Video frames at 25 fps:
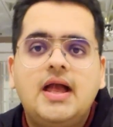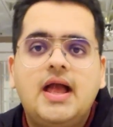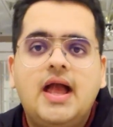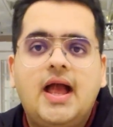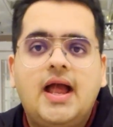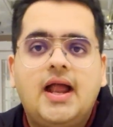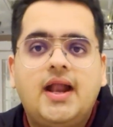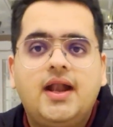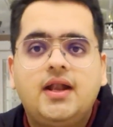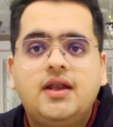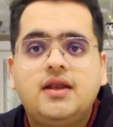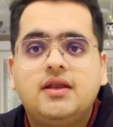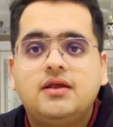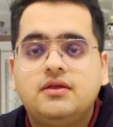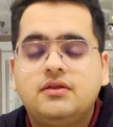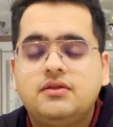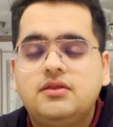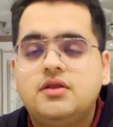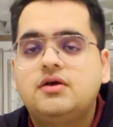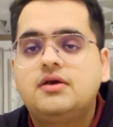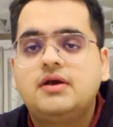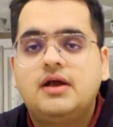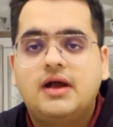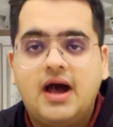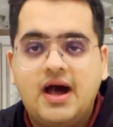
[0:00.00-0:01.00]
and
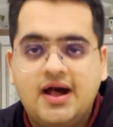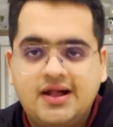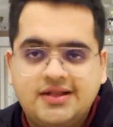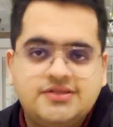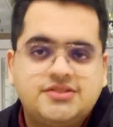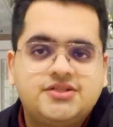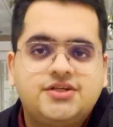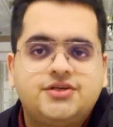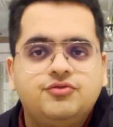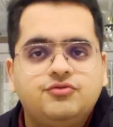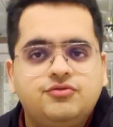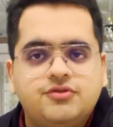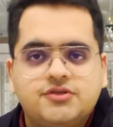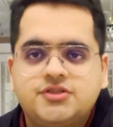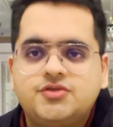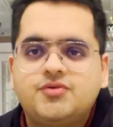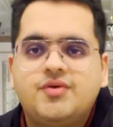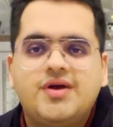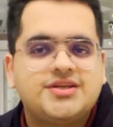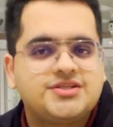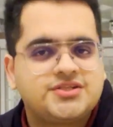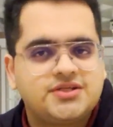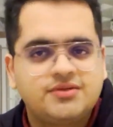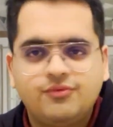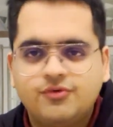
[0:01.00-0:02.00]
the answer to this
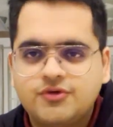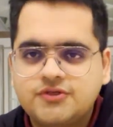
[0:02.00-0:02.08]
question